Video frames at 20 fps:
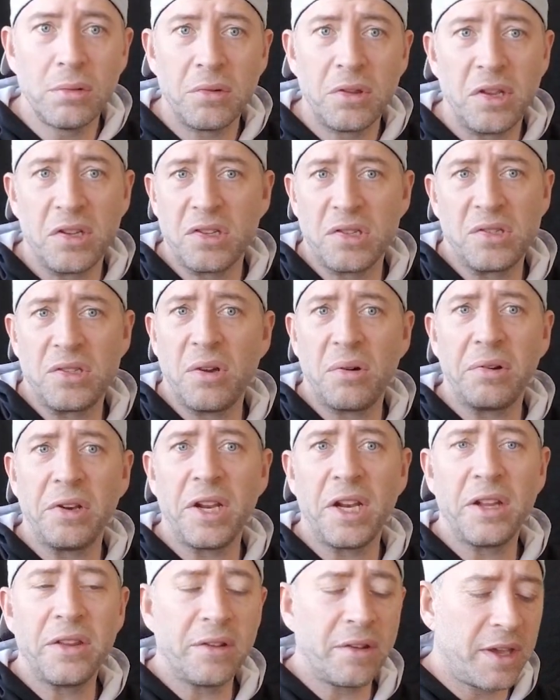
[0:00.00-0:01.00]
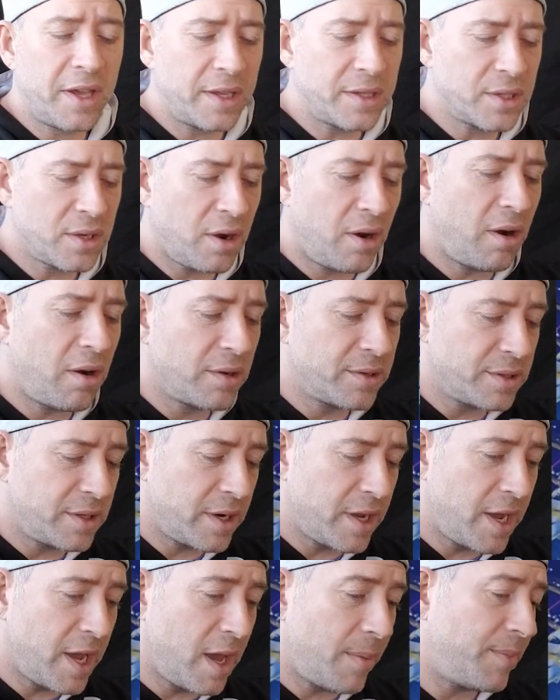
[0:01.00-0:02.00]
just donated their kids' cards,
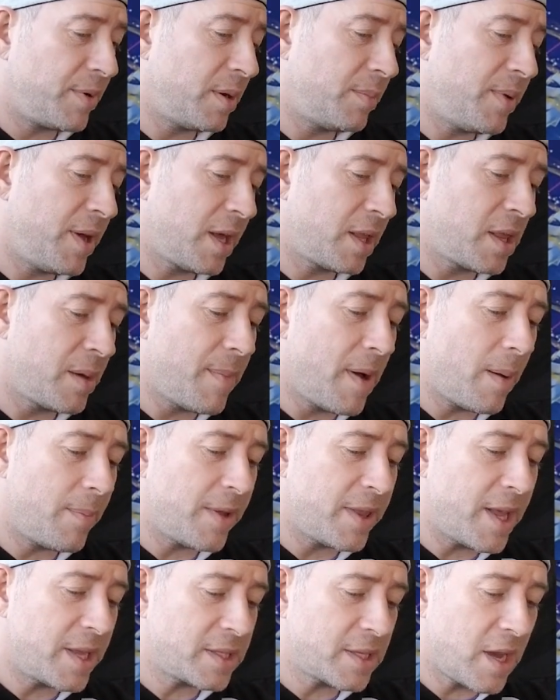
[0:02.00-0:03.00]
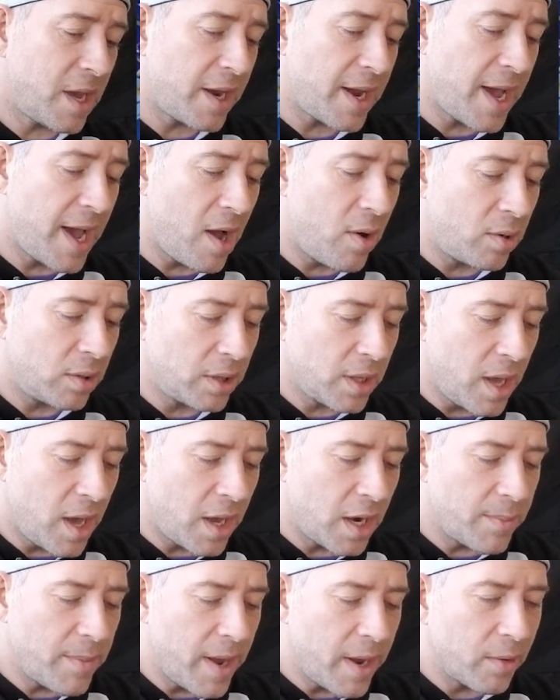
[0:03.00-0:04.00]
and I happened to pick them up. And that's kind of how a
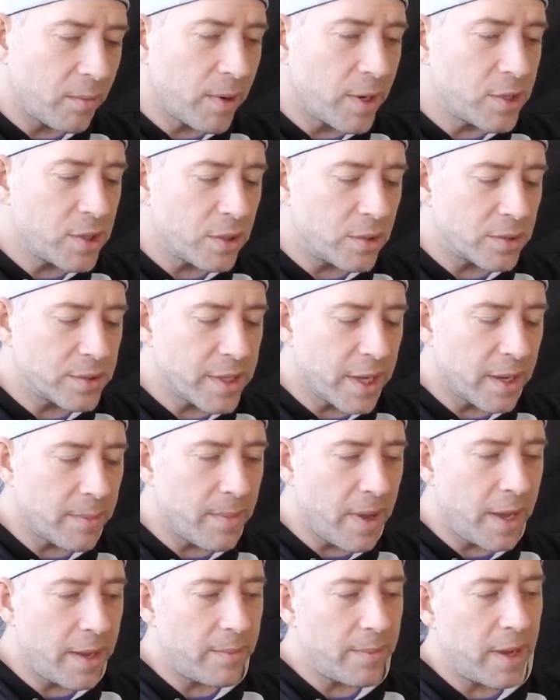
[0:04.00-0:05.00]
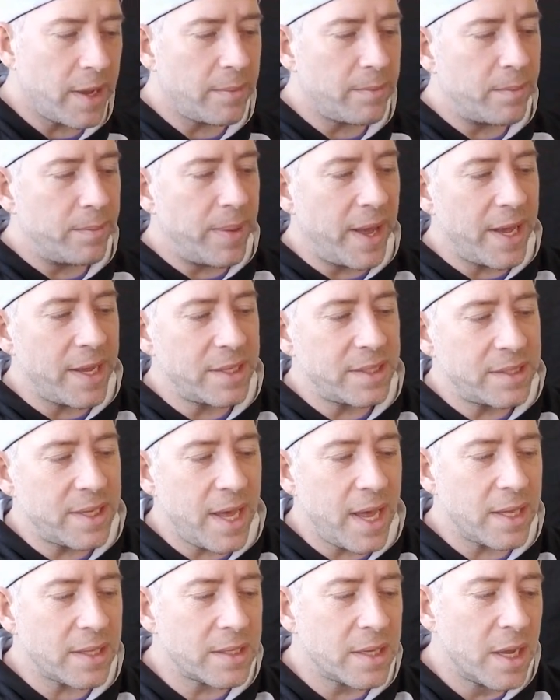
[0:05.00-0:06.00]
lot of my originals, like my base
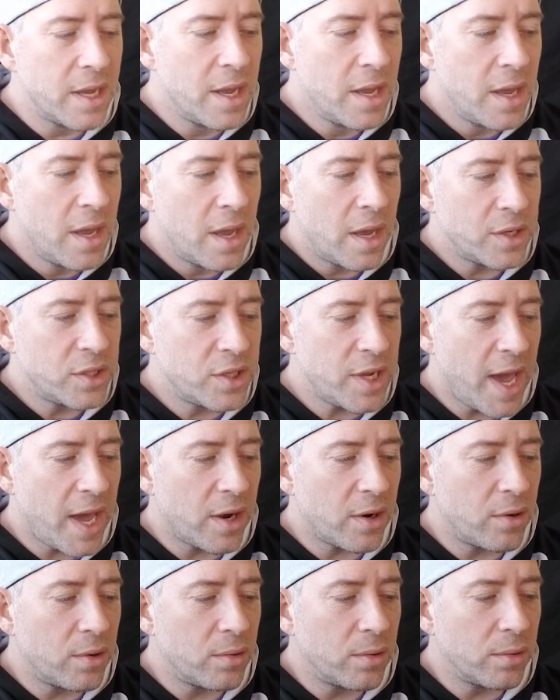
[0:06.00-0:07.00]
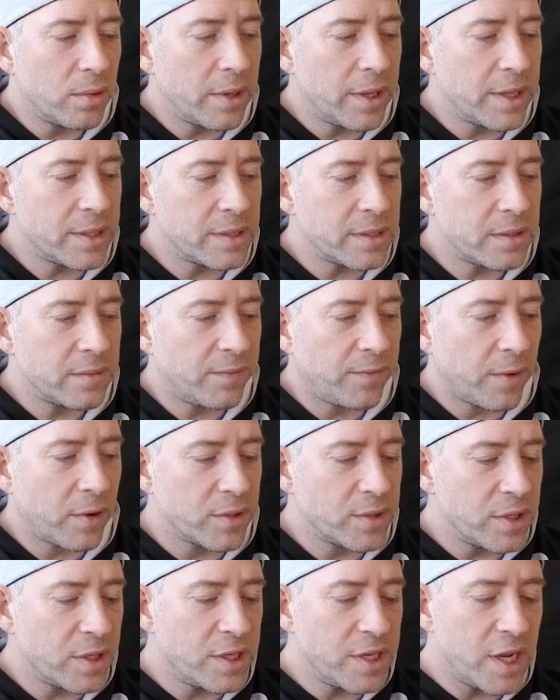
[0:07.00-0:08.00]
set Shadowless
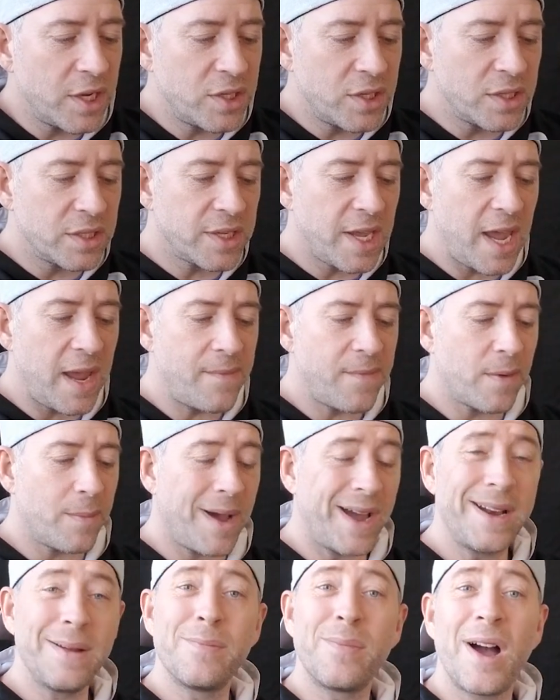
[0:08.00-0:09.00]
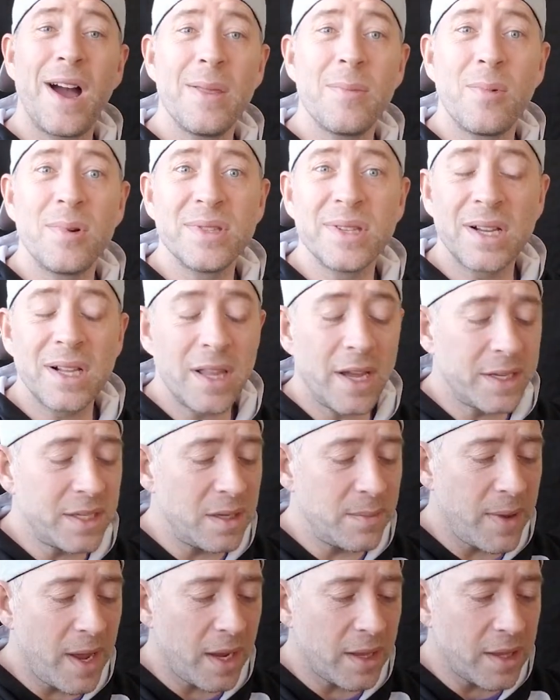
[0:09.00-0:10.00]
first editions, came from. I didn't buy them, wasn't
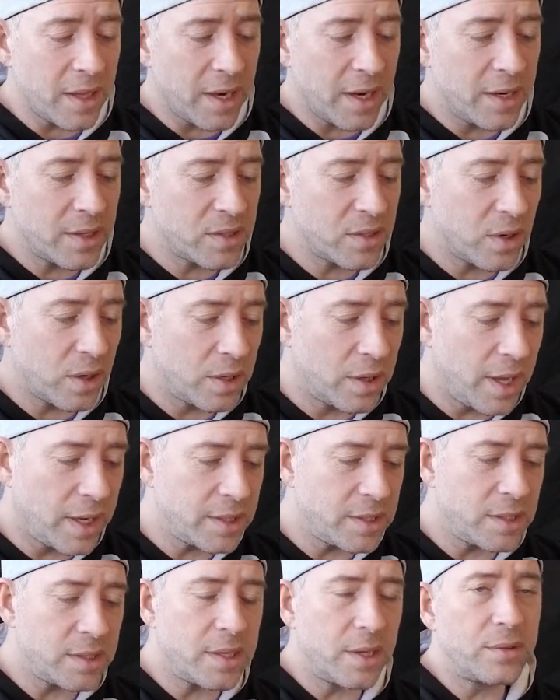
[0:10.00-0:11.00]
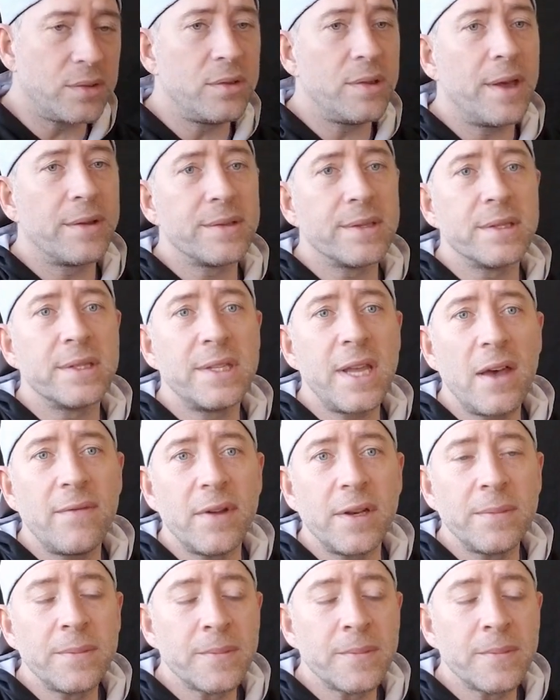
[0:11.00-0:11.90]
collecting back then. I didn't start collecting until 2007